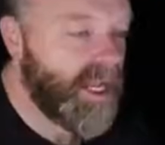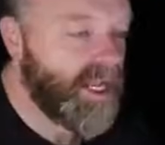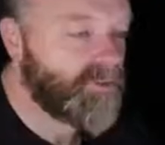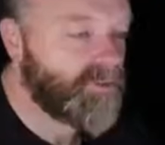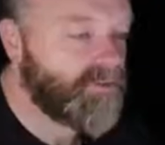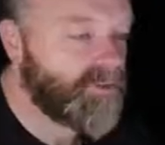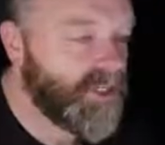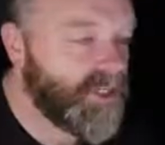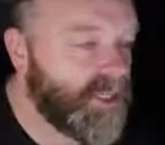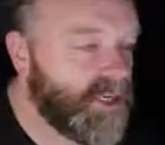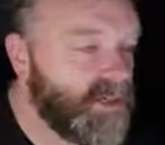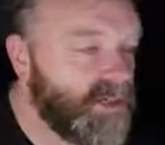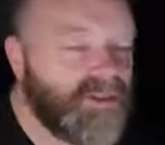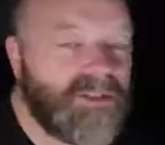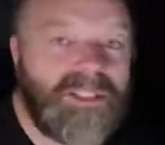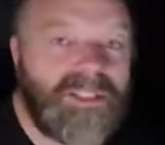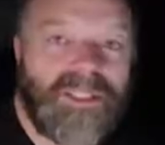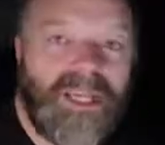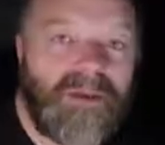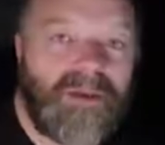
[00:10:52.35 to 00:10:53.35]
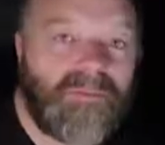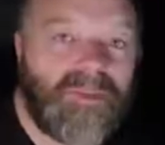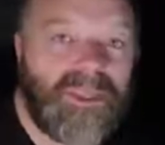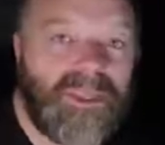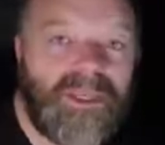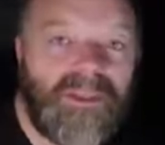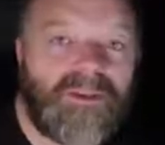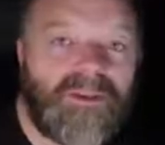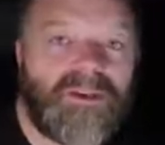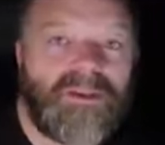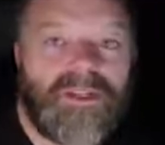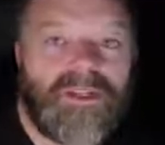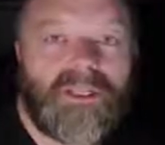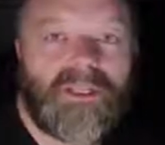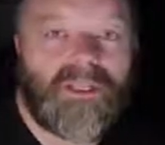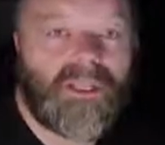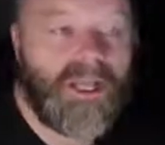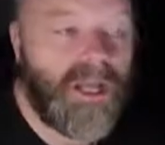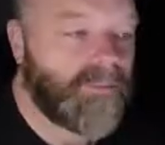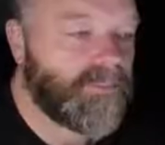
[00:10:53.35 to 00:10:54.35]
Add video, same thing, you
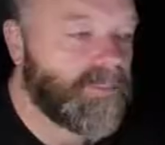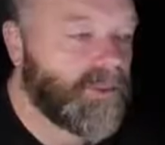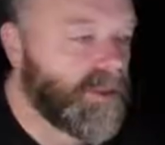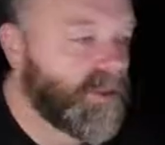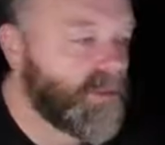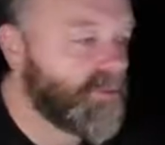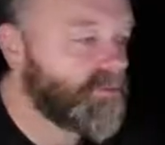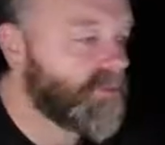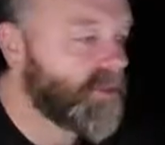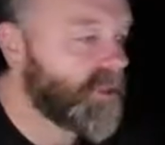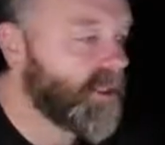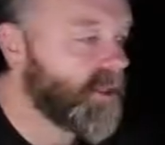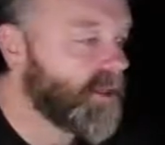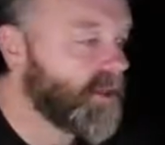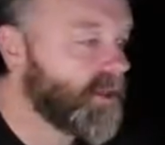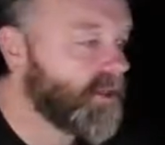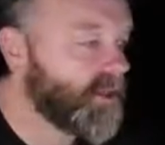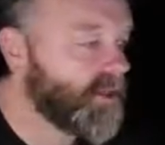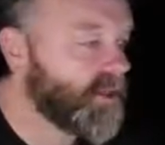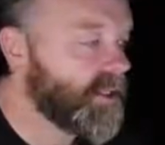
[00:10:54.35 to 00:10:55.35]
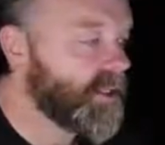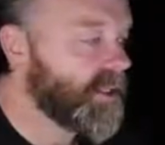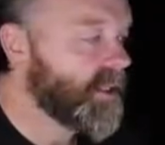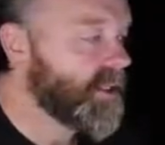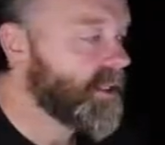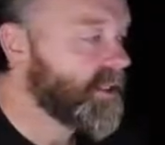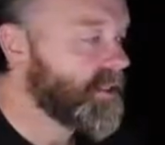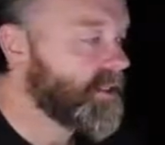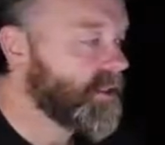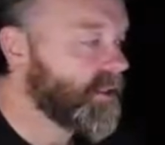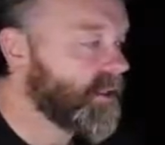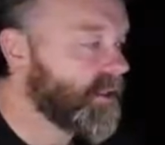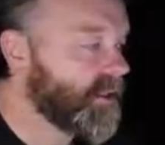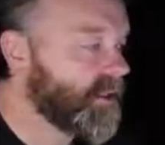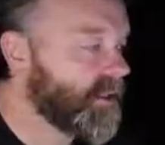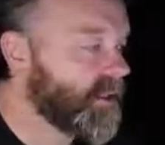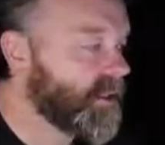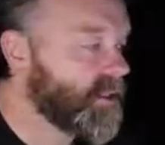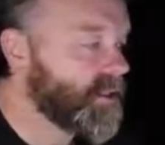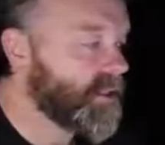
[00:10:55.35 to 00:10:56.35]
can upload a video.
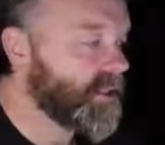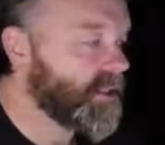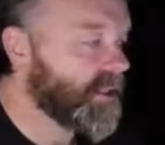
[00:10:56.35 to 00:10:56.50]
So let's